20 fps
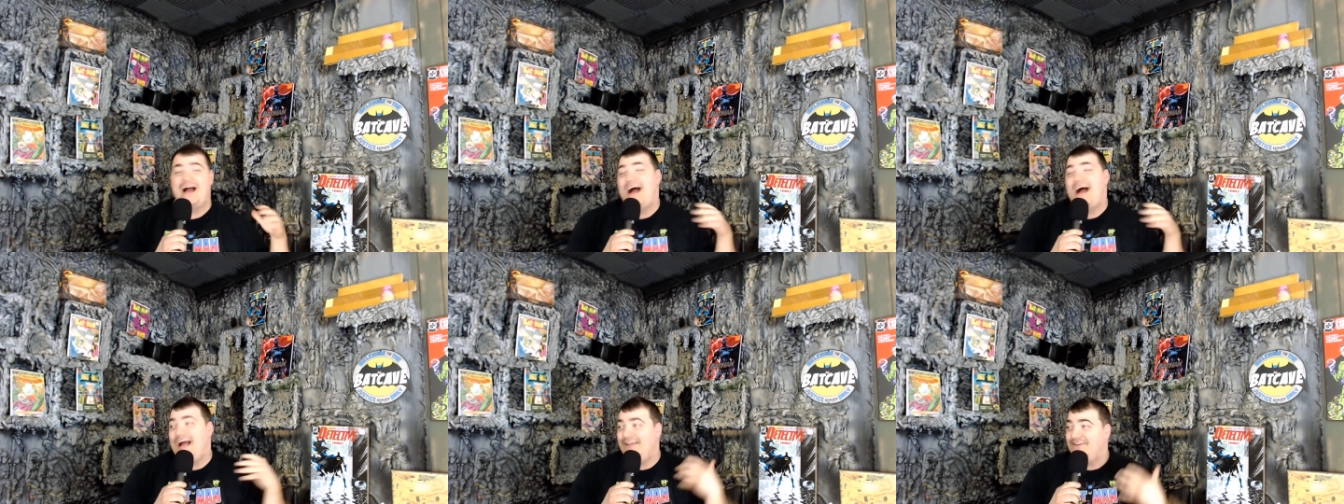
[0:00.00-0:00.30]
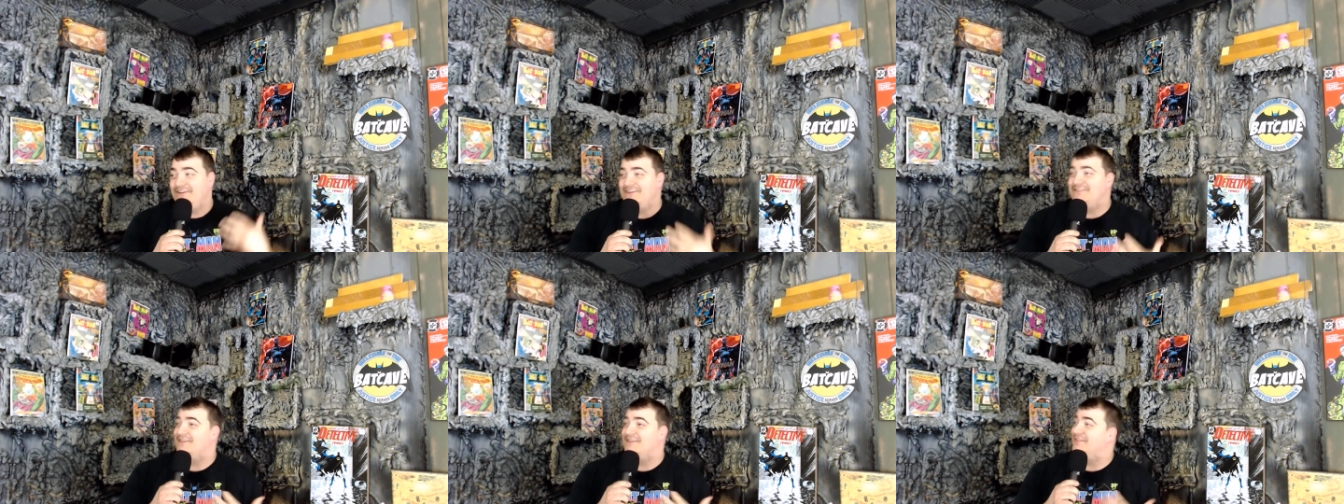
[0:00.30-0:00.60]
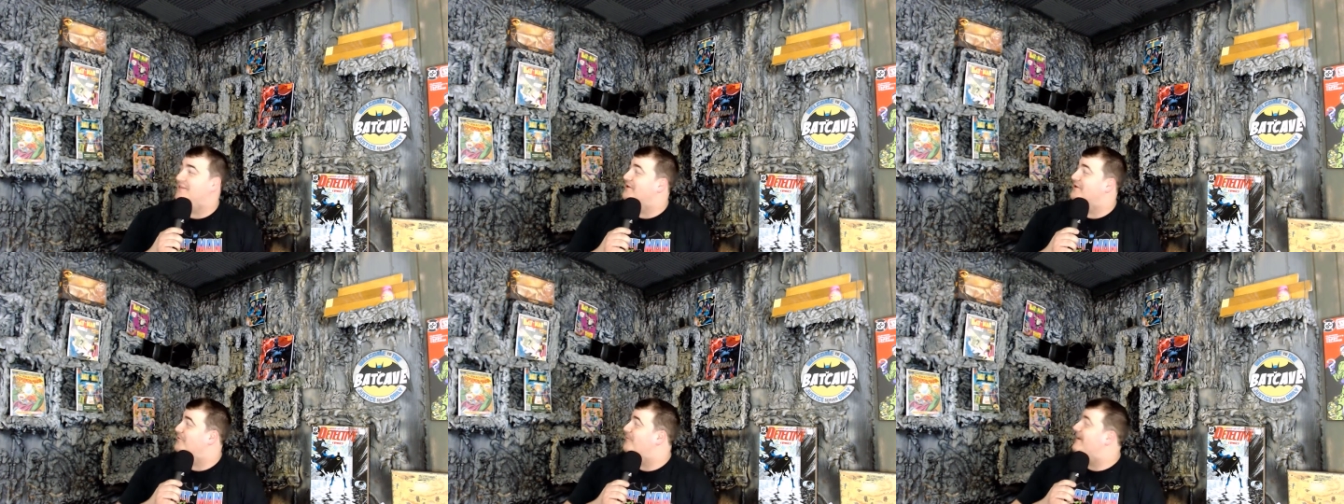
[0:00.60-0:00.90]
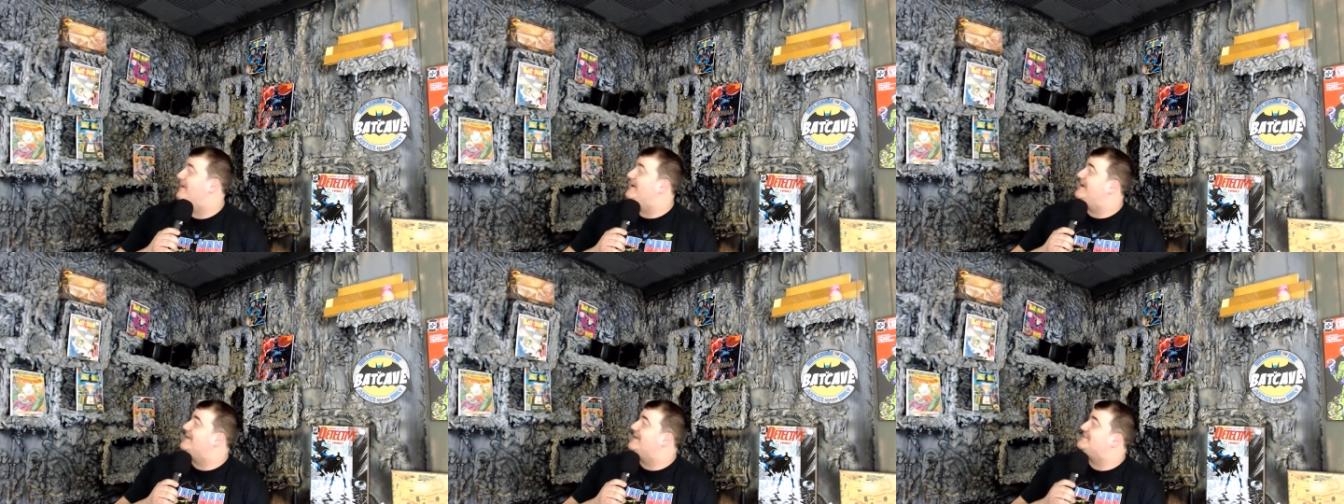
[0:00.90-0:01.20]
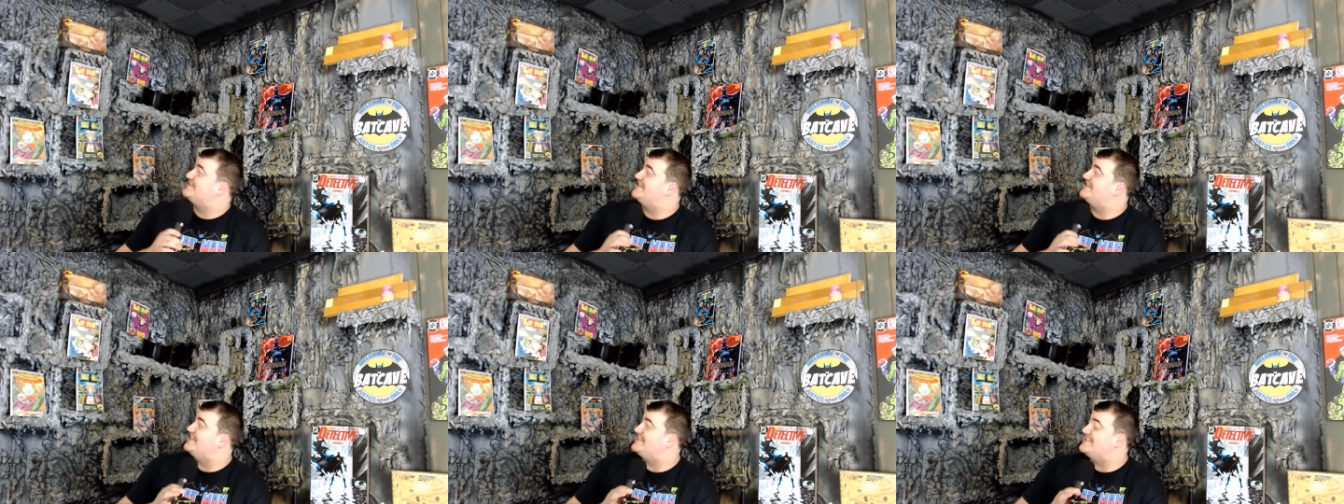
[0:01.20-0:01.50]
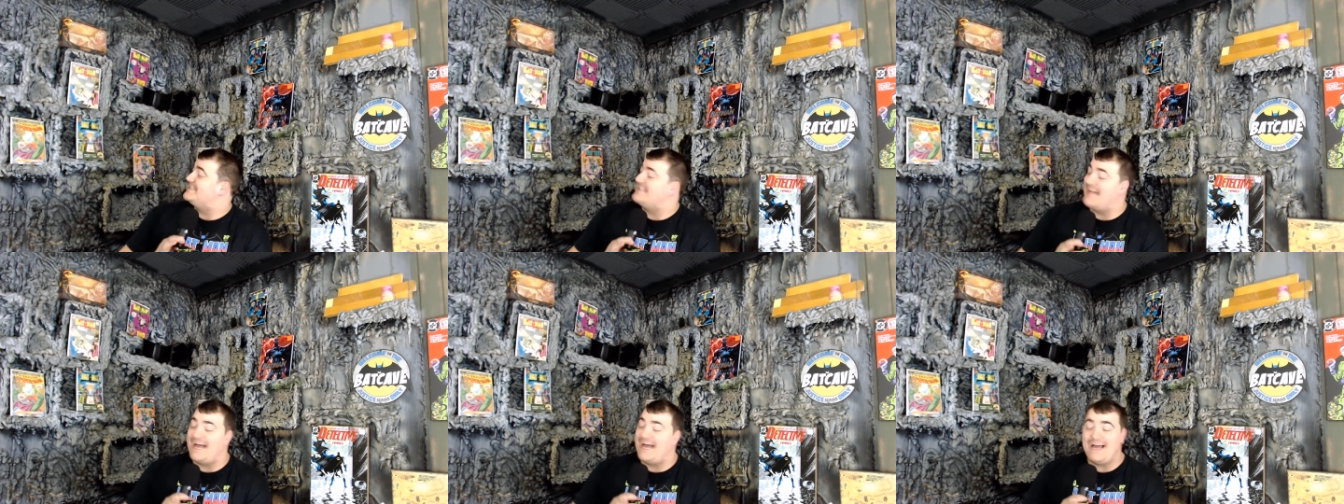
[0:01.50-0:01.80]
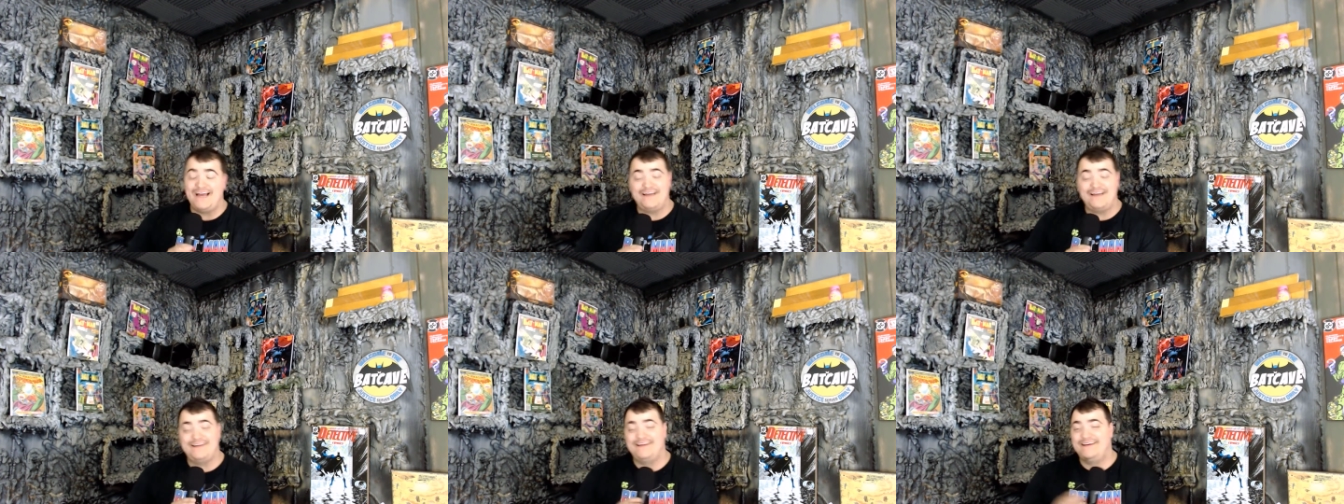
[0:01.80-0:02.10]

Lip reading: I like to think quite nicely. It's not